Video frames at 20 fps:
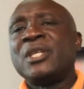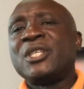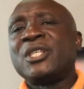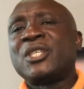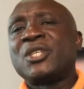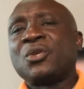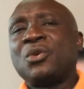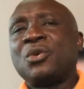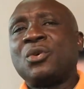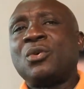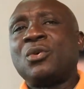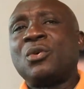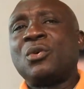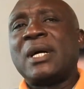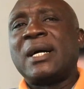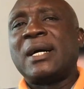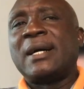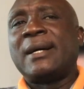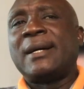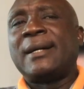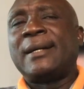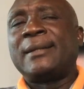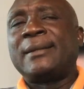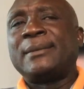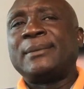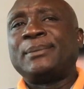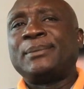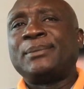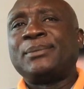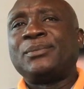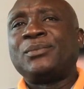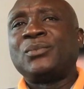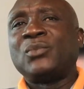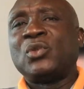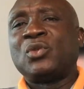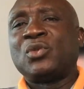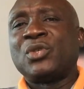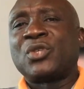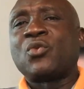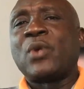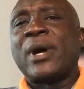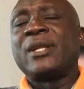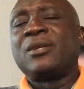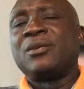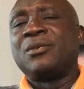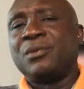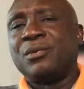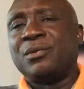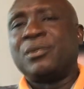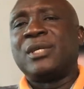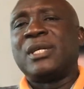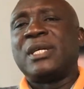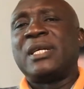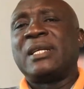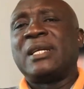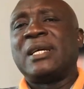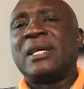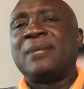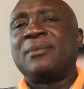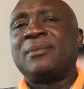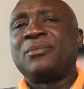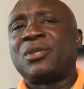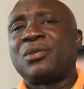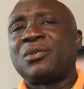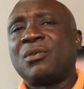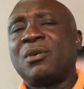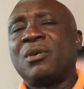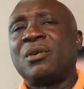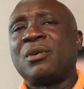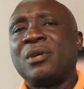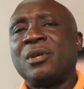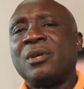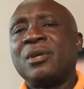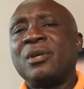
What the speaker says: So it was quite good, and I'm sure